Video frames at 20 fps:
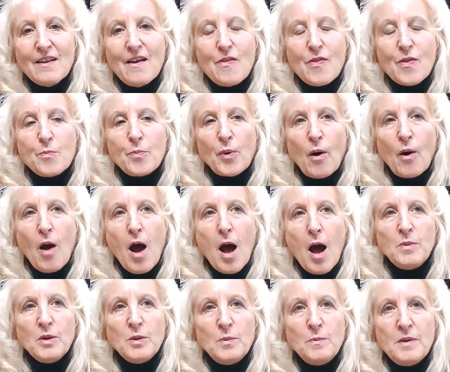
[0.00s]
the
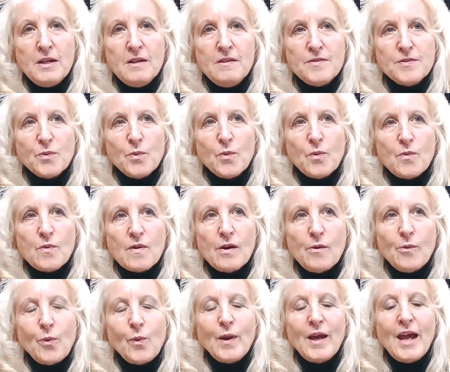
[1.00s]
problem is
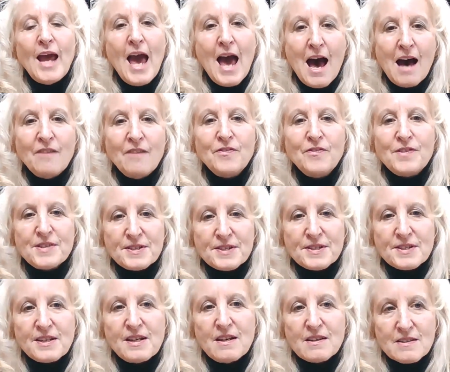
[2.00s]
we have to
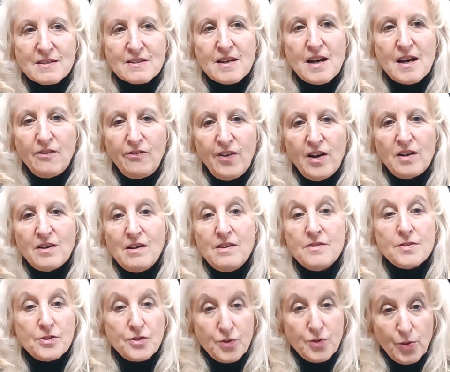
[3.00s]
see a cell phone as
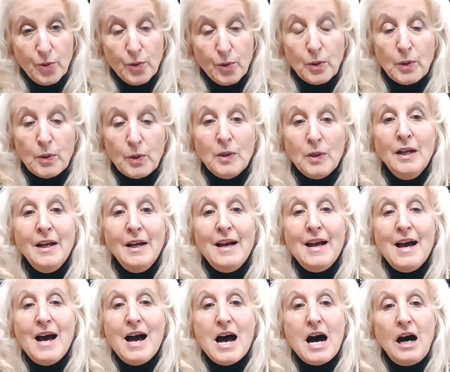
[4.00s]
a tool
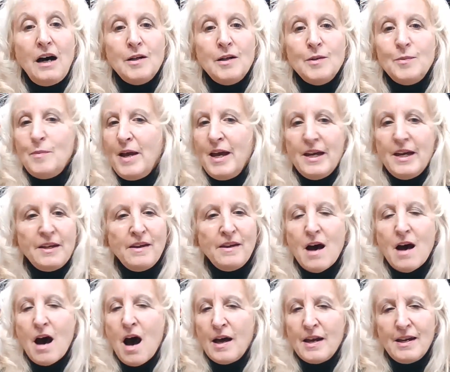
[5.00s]
and
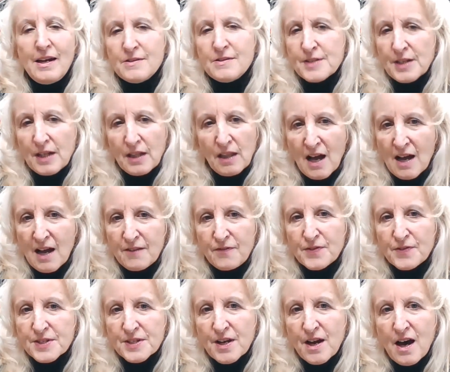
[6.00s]
not as a
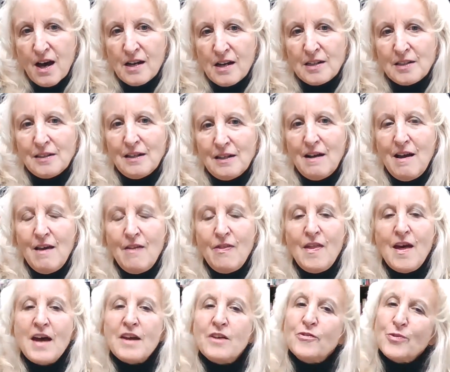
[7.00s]
lifestyle, and
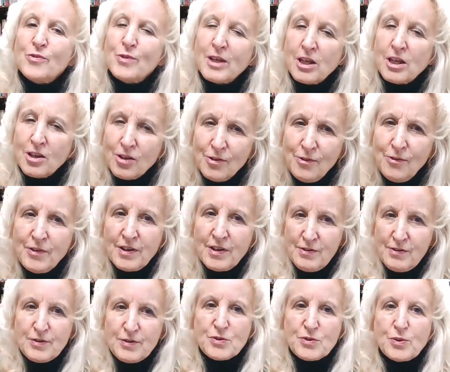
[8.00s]
that if we use it as
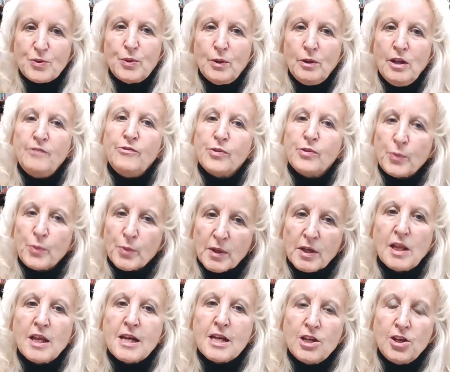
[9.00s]
a tool, if we
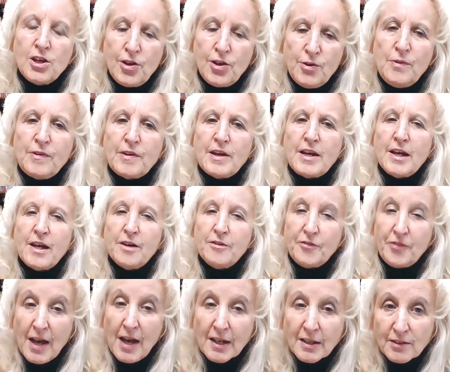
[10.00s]
really use it
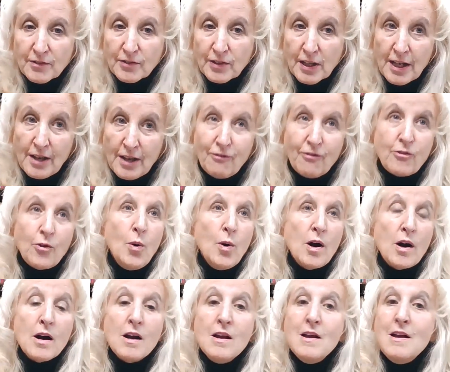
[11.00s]
effectively
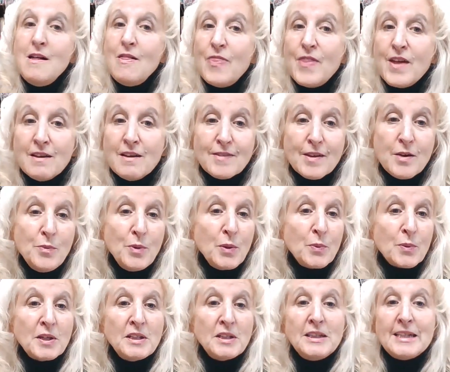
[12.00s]
for things that we
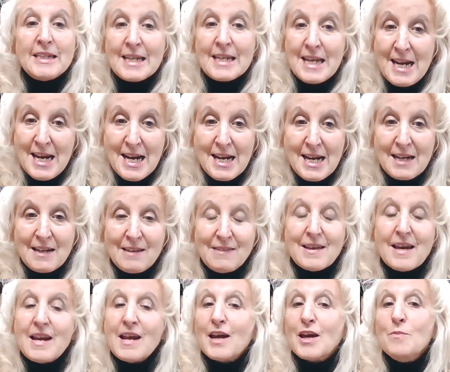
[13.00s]
really need, then
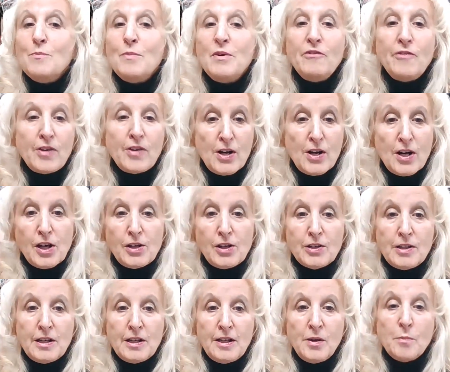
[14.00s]
it can be very
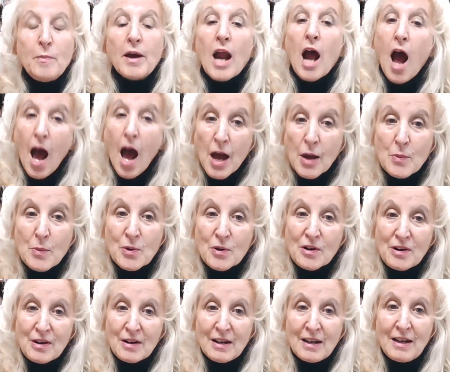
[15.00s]
good. But I
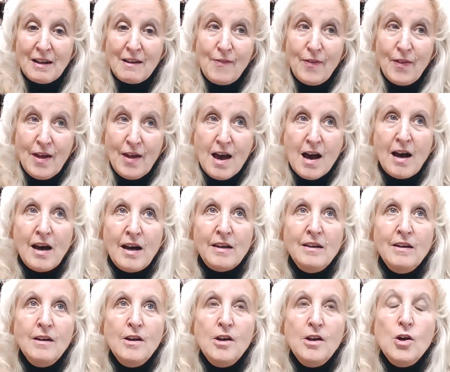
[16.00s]
worry that
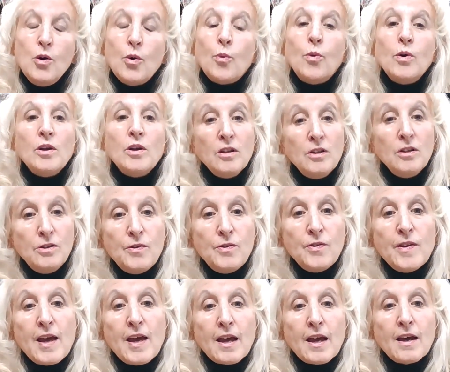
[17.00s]
we're
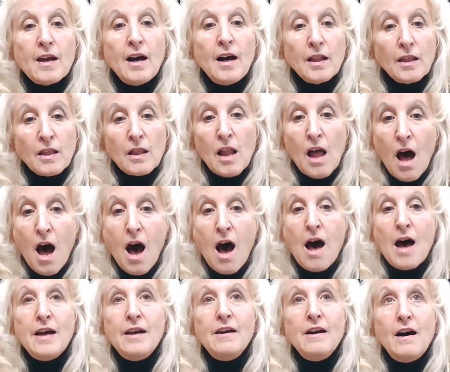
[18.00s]
losing a
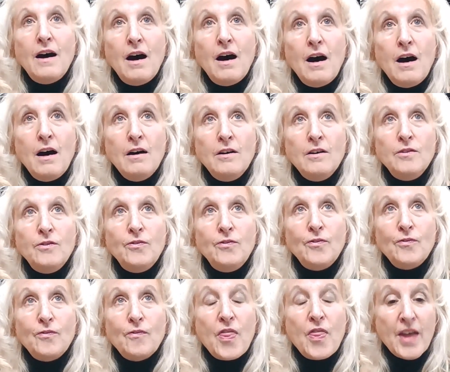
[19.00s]
lot of
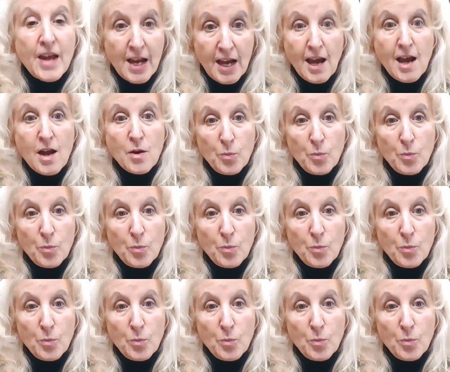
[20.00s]
thinking